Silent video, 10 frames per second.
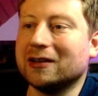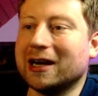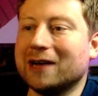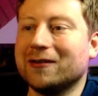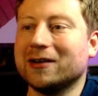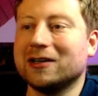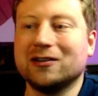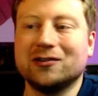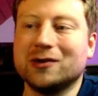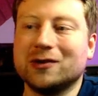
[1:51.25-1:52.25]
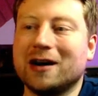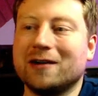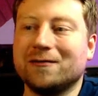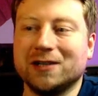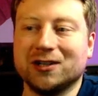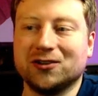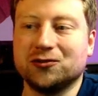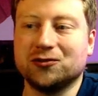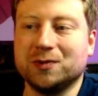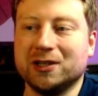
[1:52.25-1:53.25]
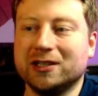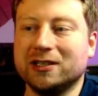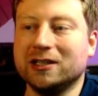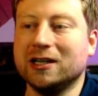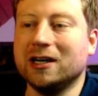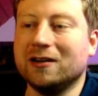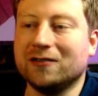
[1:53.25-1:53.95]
is simply to play the move a4.